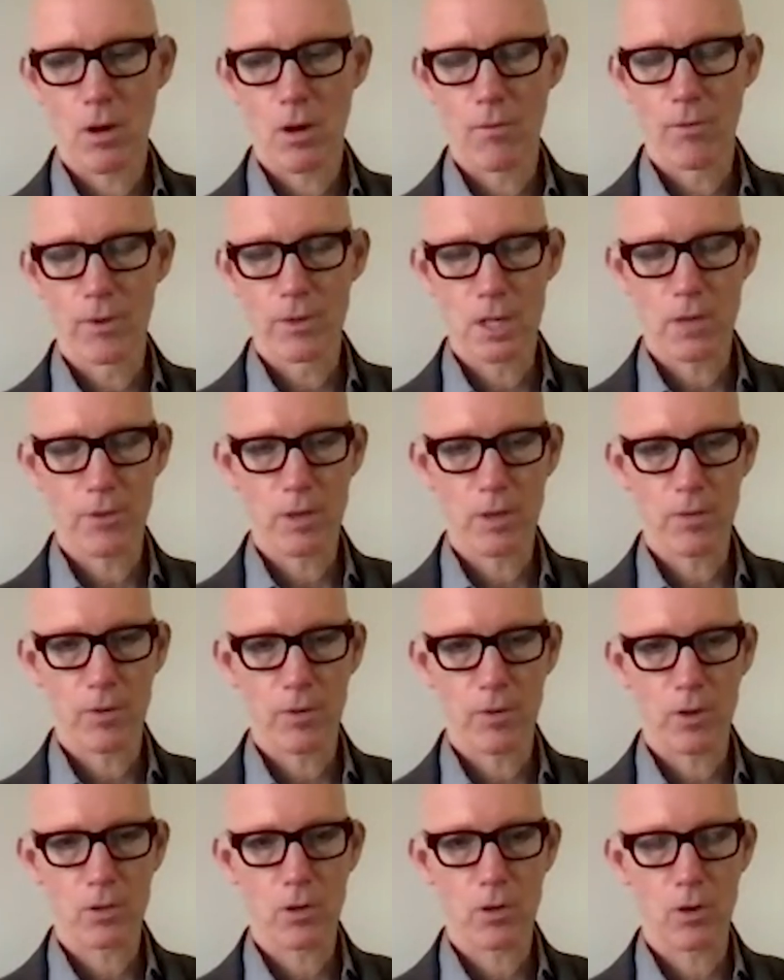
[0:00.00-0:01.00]
of the 7th
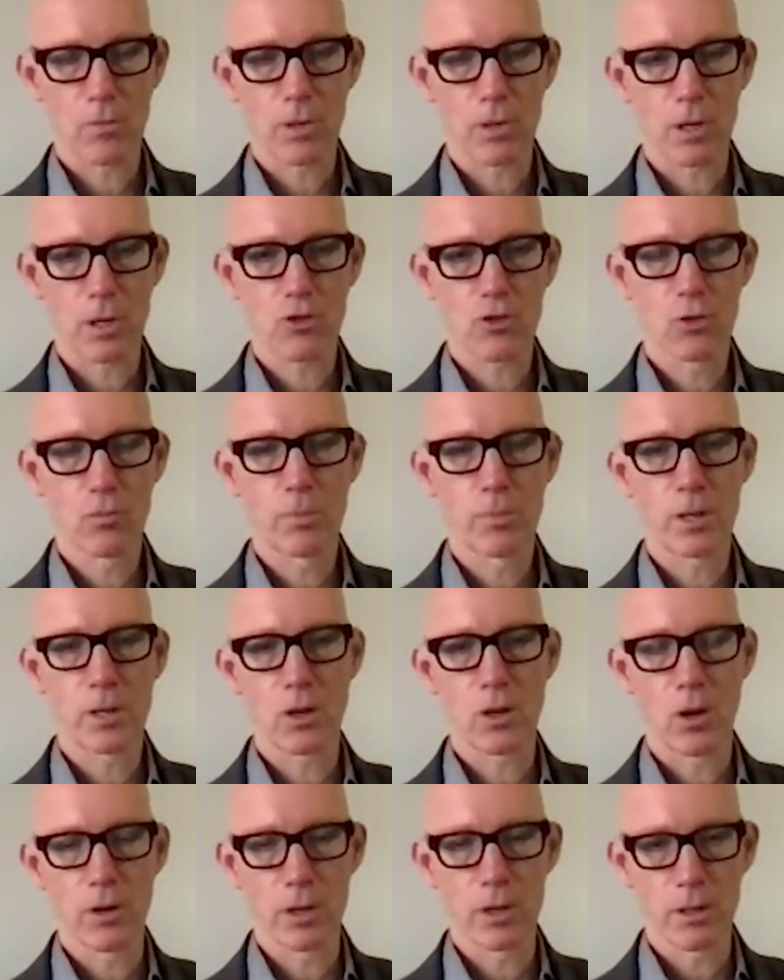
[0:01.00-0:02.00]
of October should
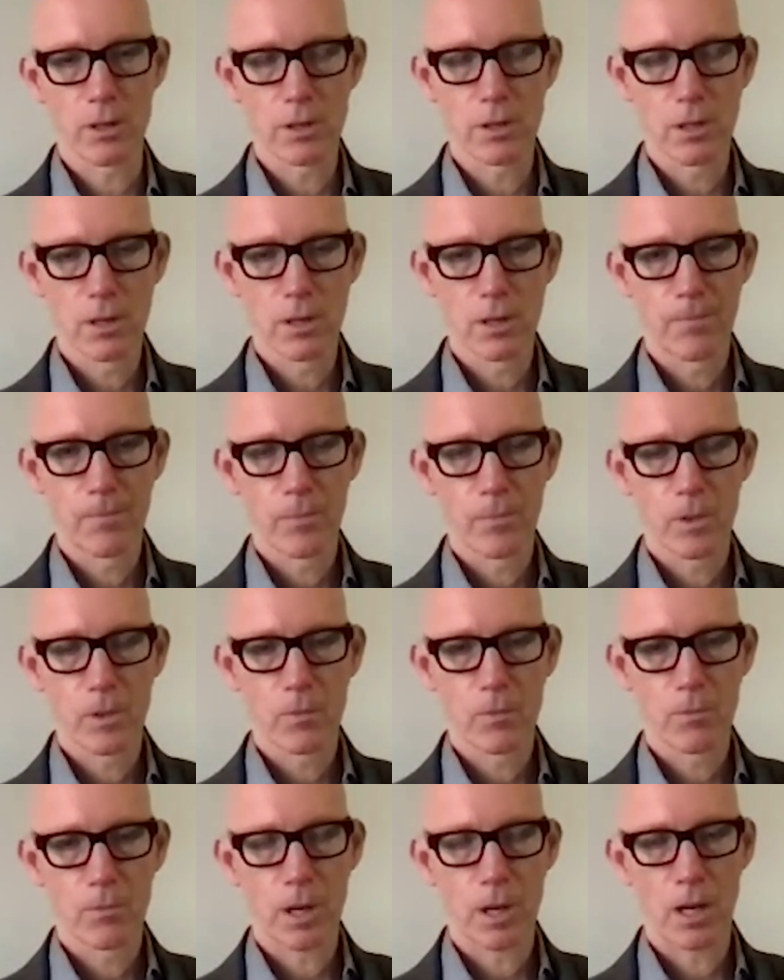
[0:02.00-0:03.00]
be honored
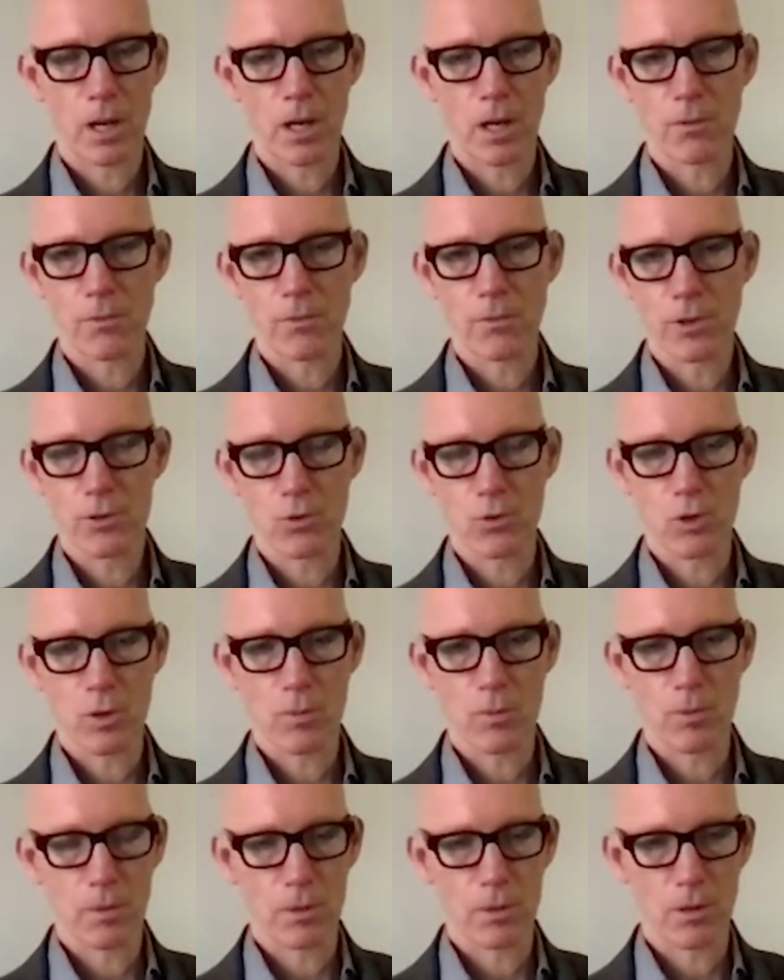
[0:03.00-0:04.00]
by an official
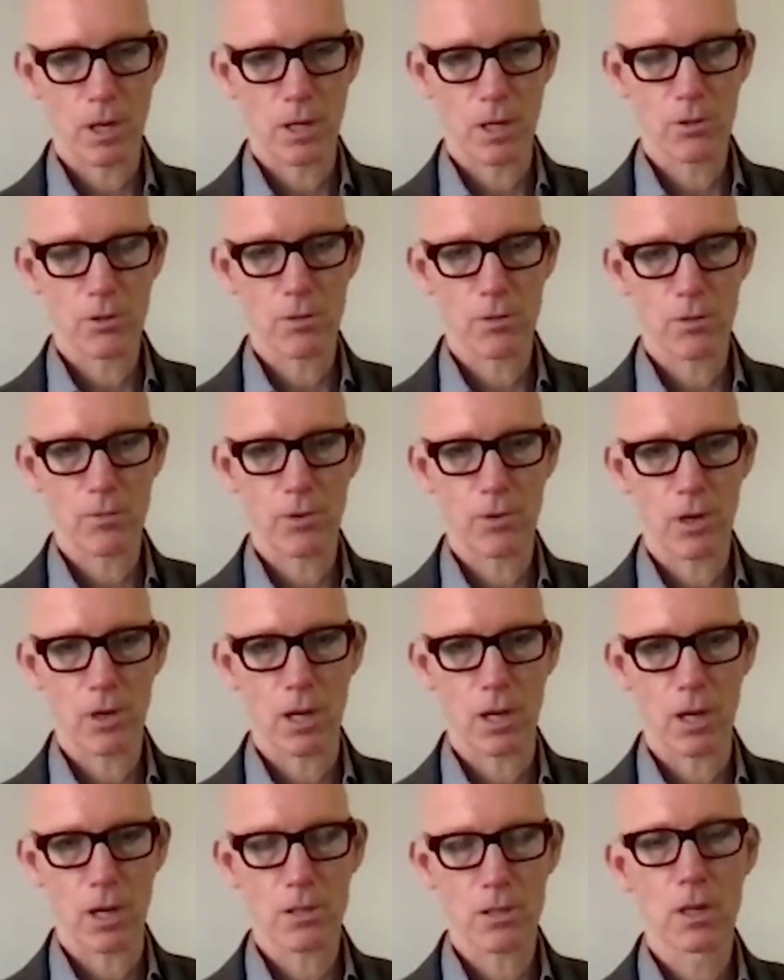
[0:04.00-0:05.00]
commemoration in
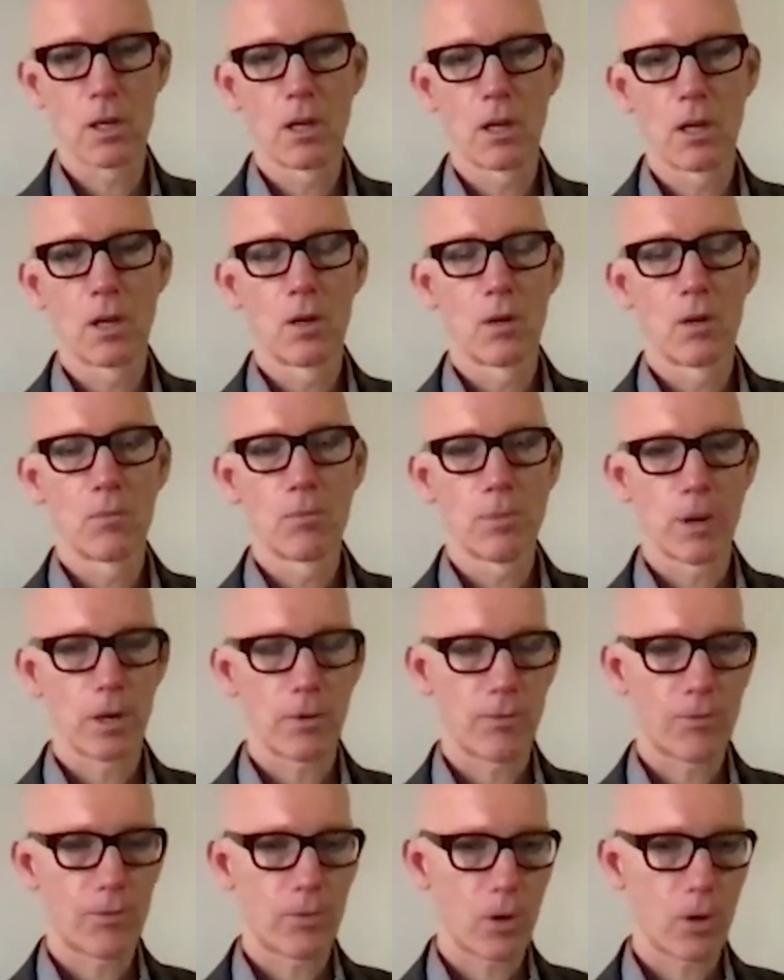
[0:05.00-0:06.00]
France, but